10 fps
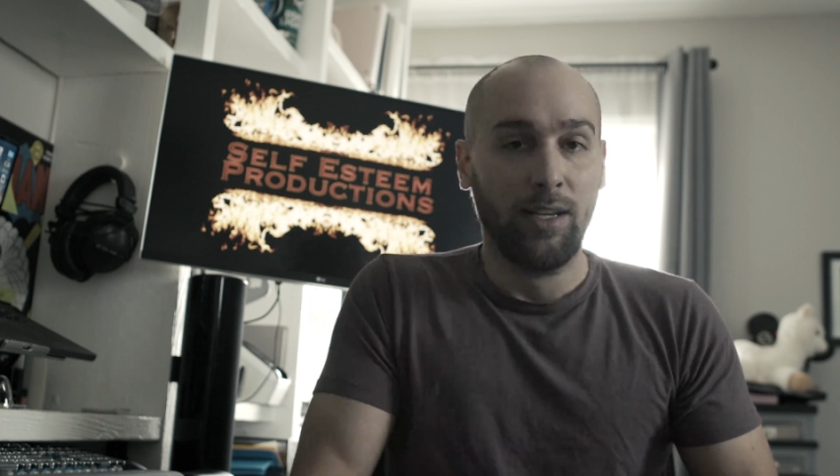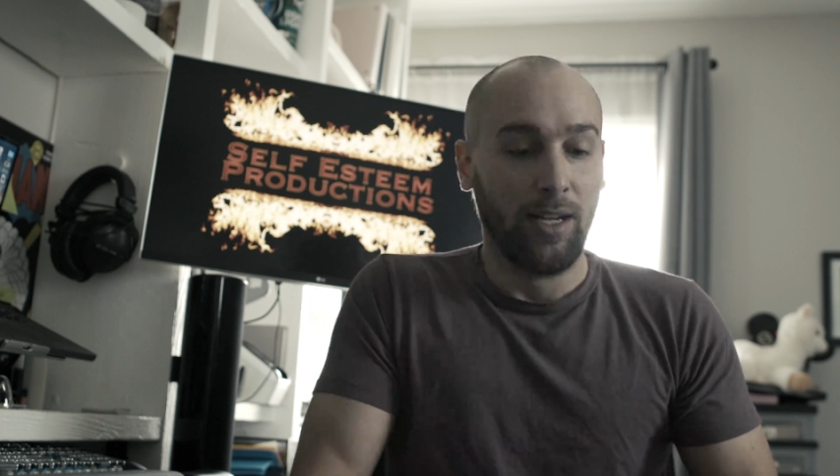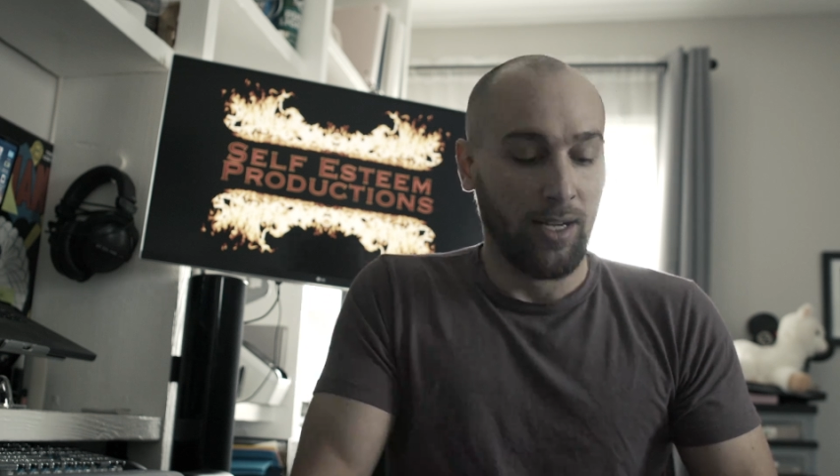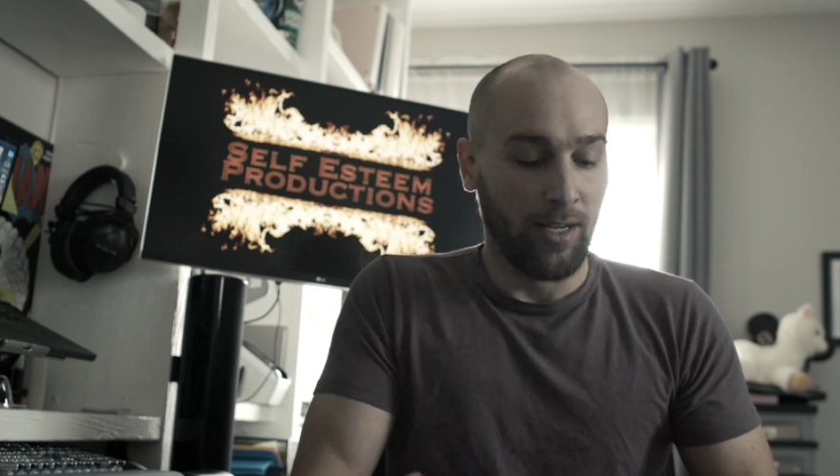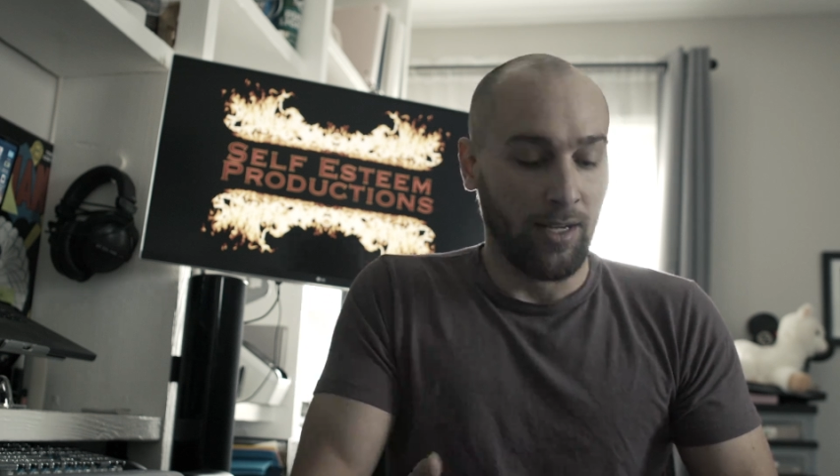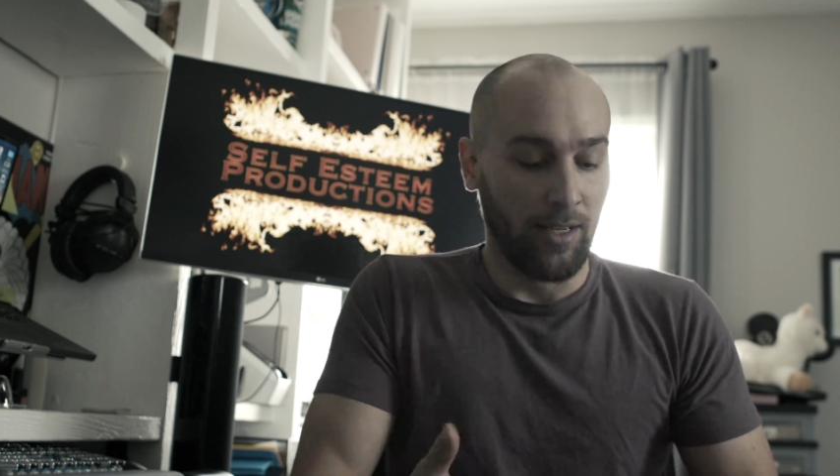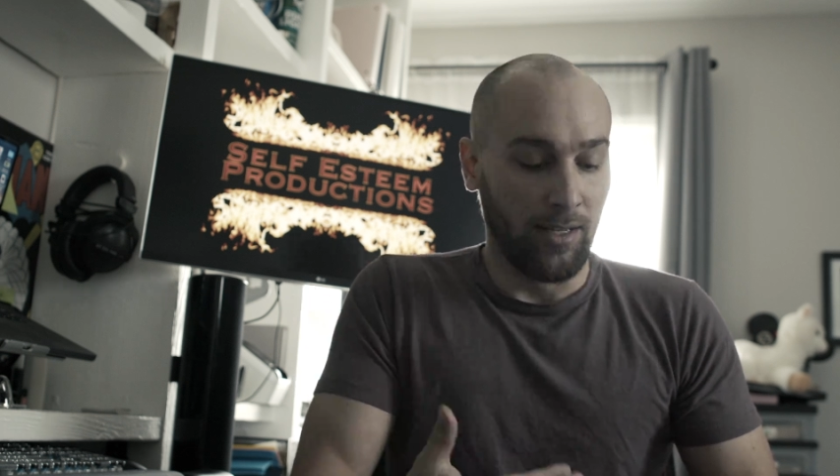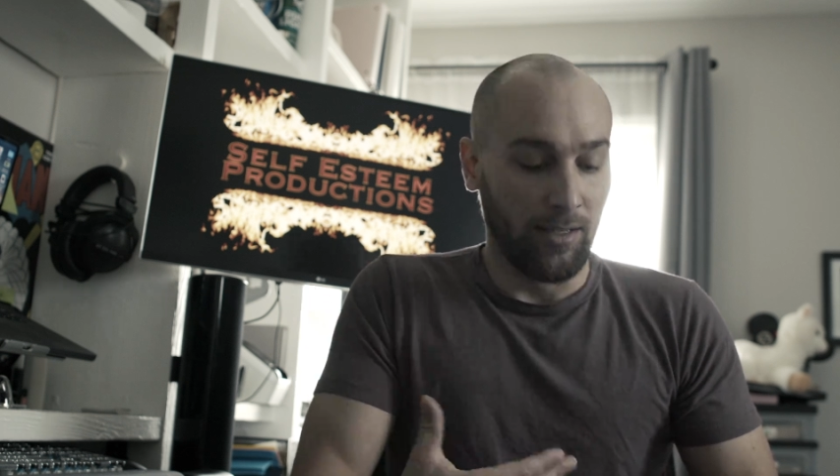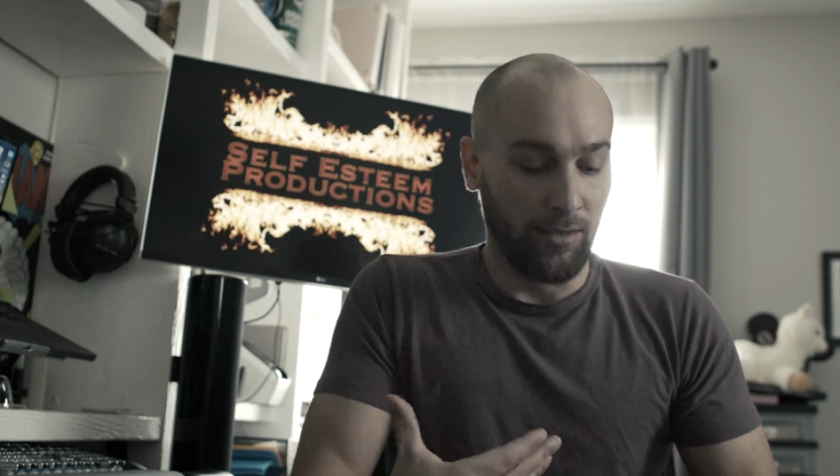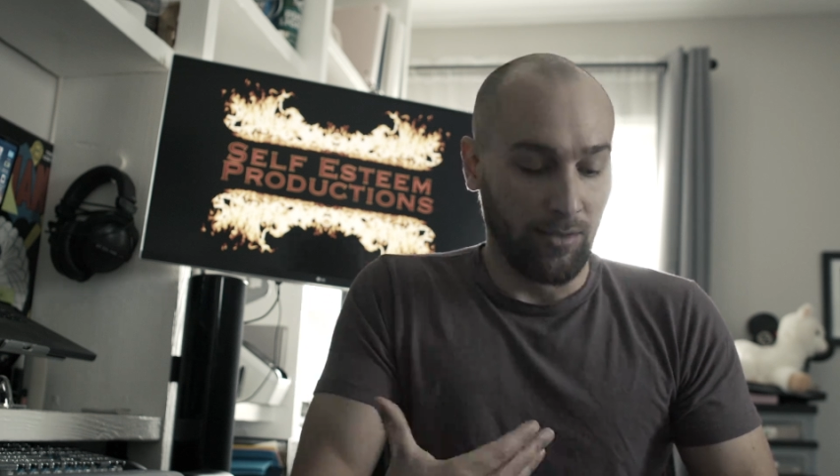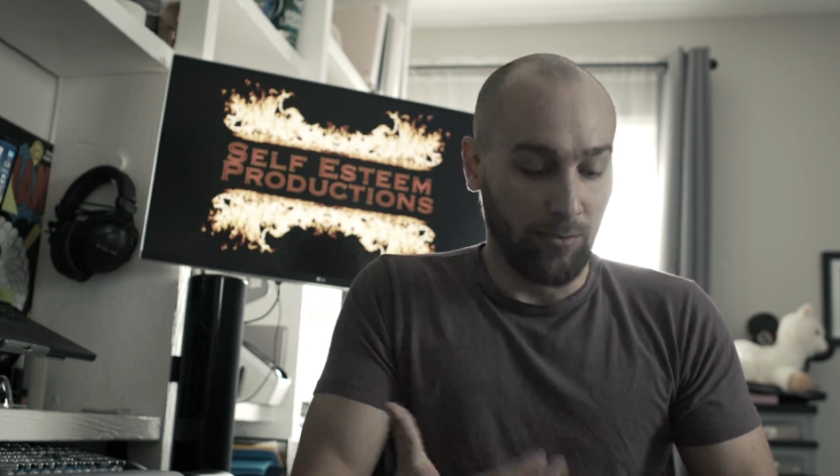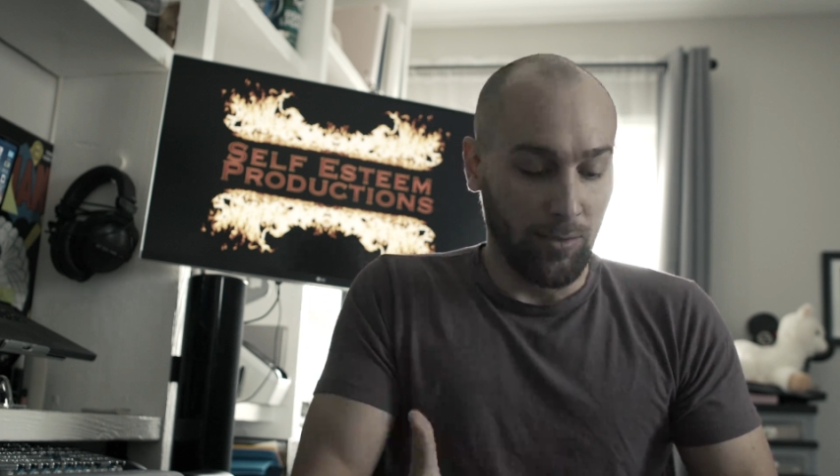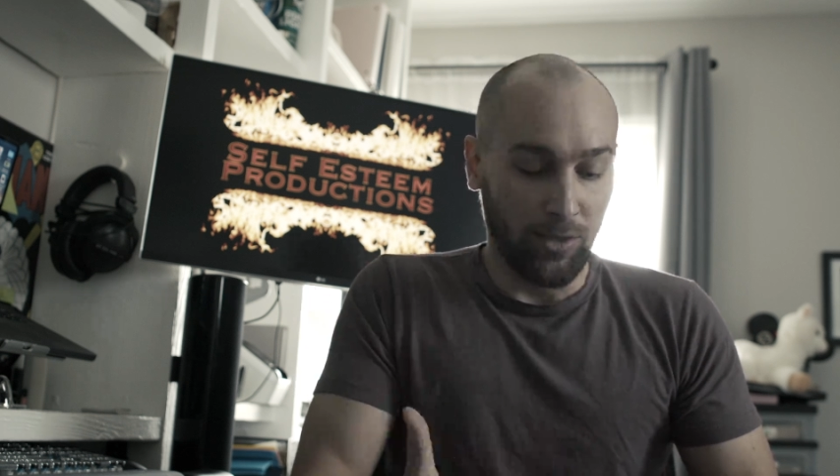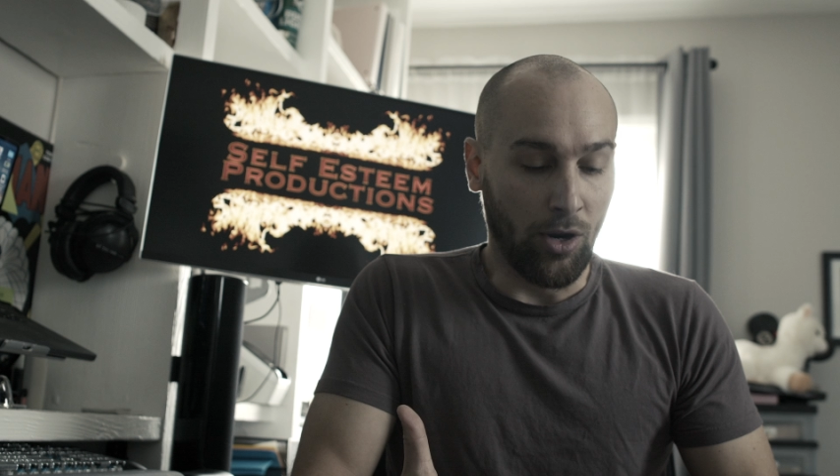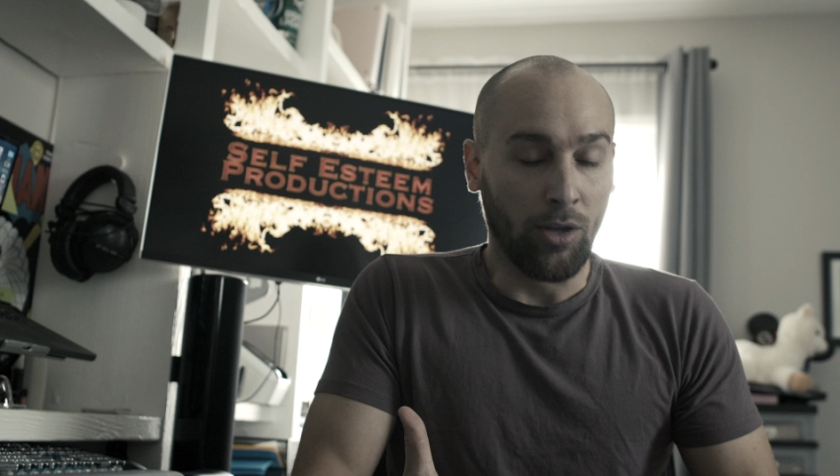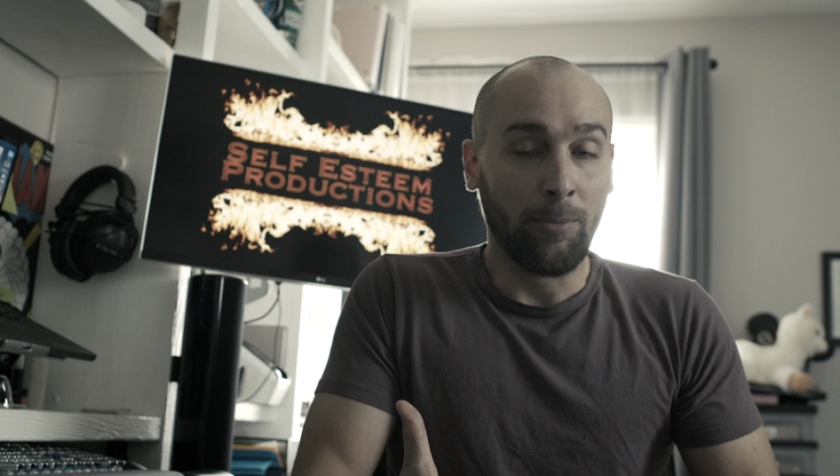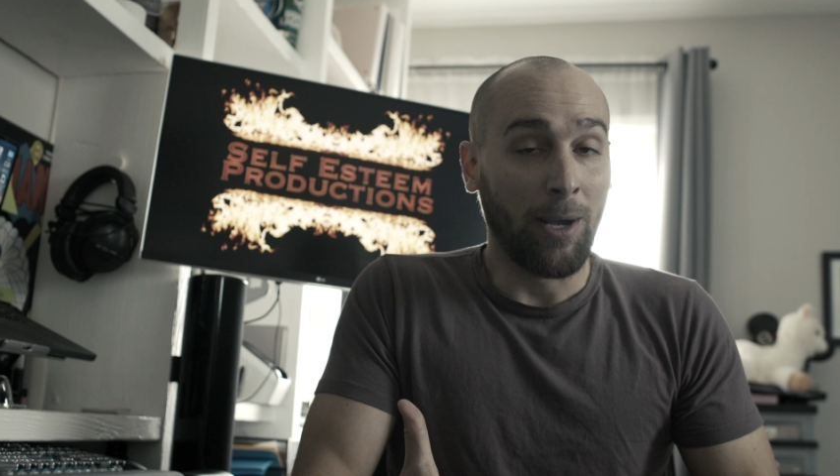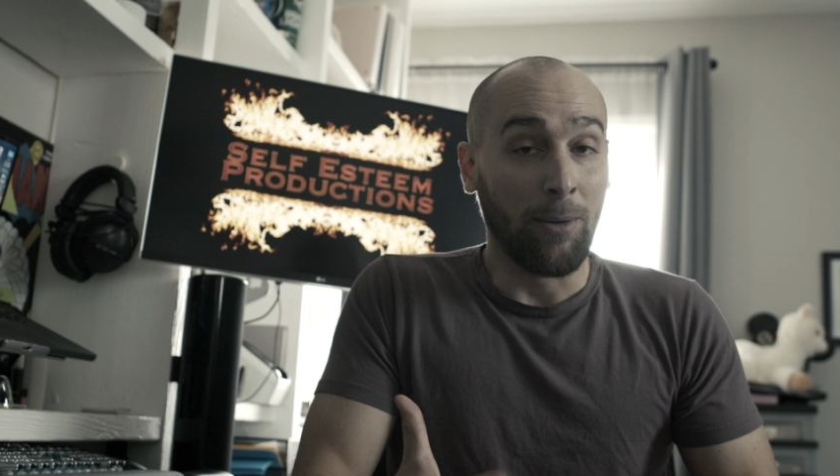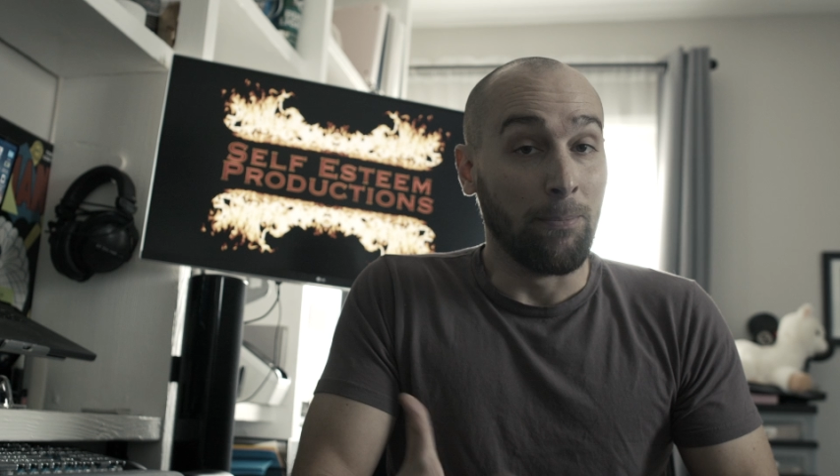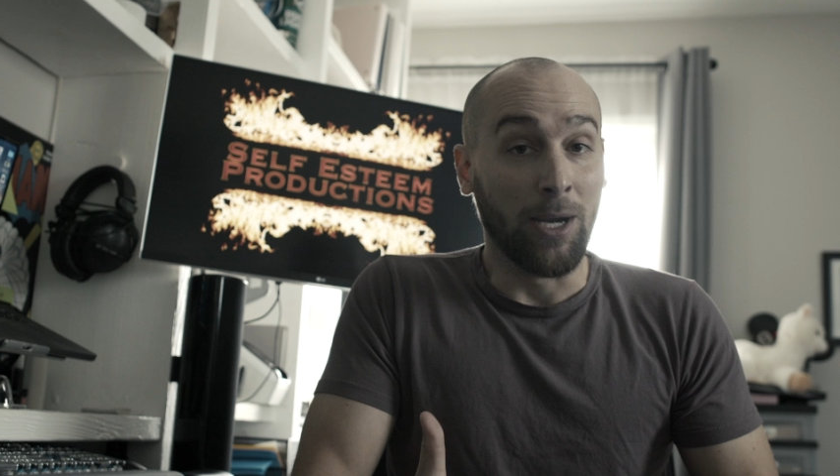It's all
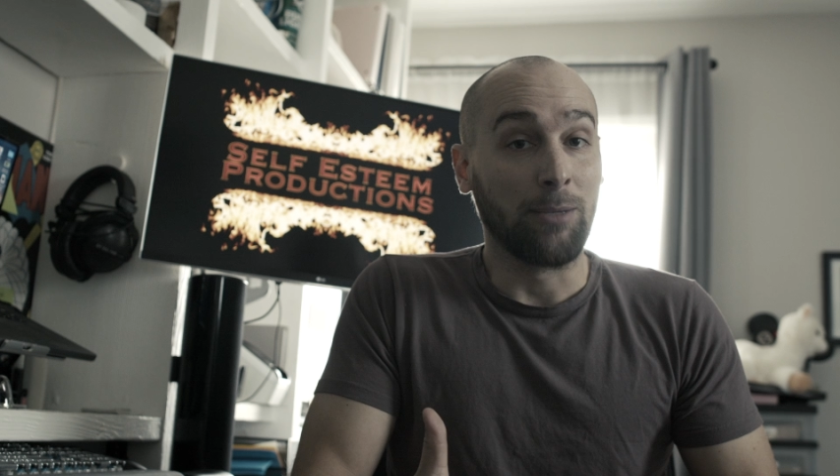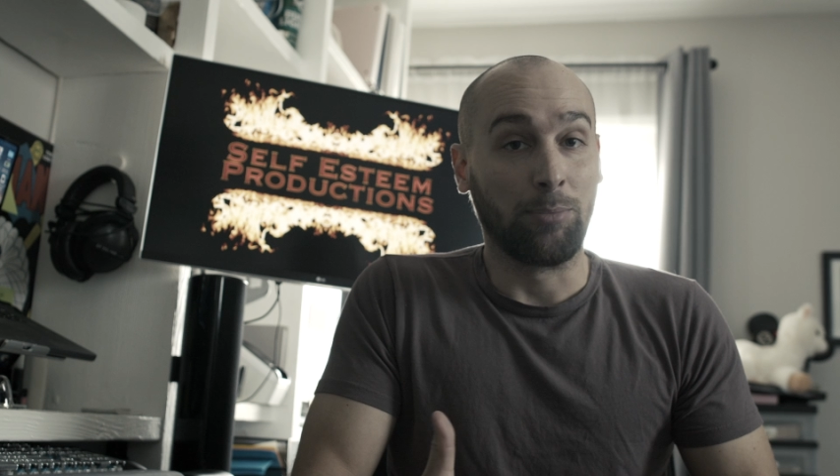about mic